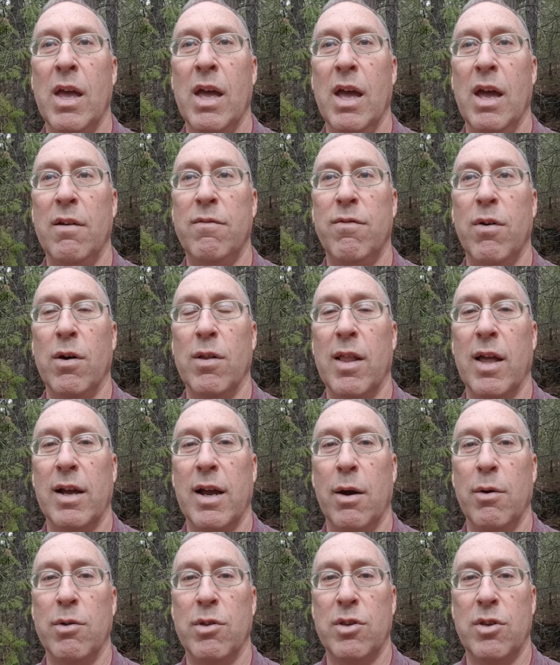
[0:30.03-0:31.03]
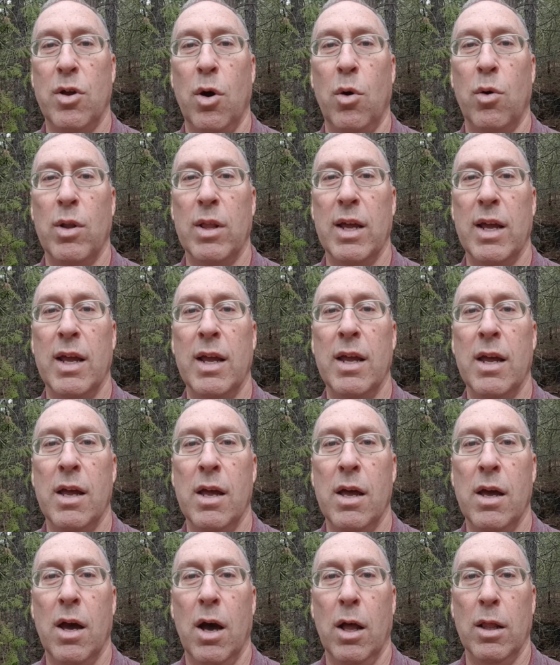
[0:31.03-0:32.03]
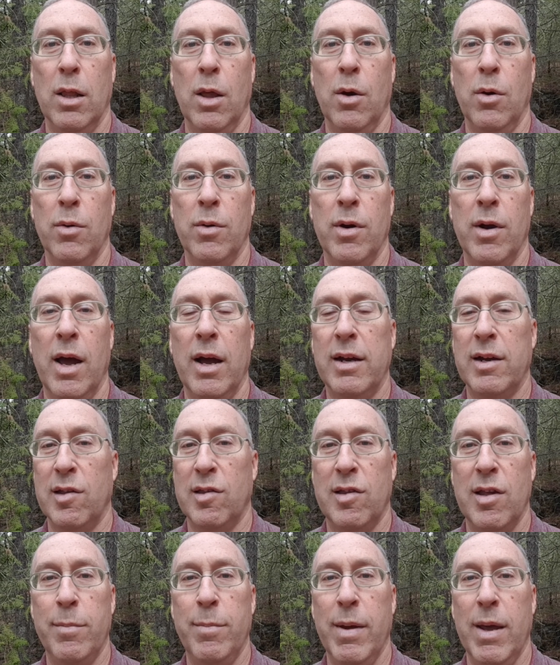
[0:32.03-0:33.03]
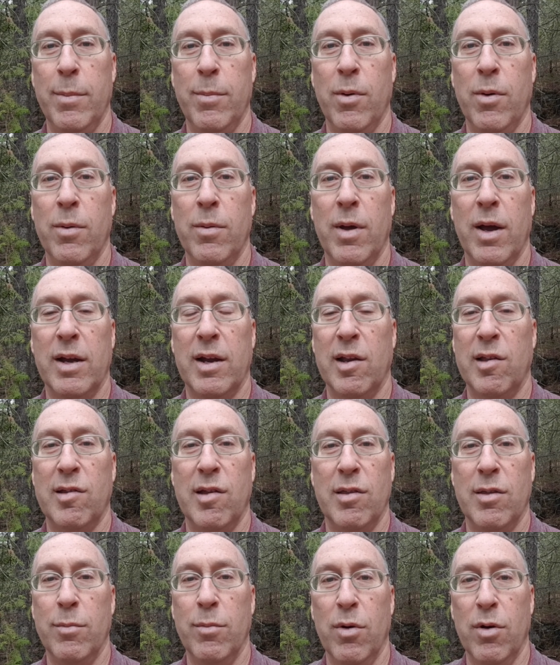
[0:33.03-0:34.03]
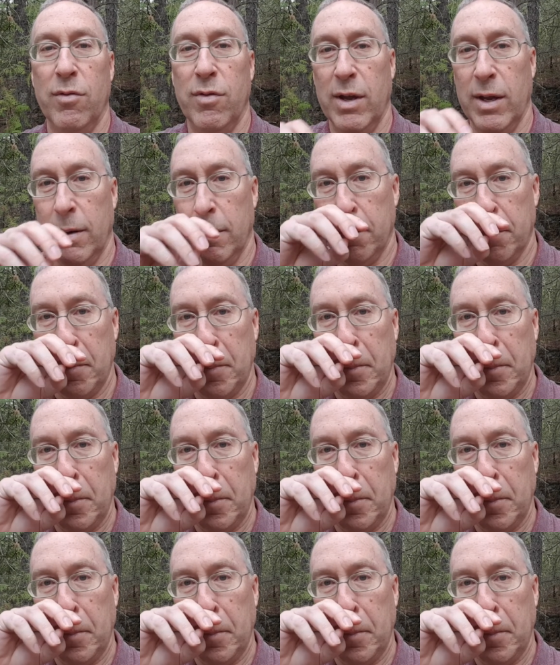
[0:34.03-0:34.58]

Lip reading: It felt like I was totally alone. I could see people. I could see them moving.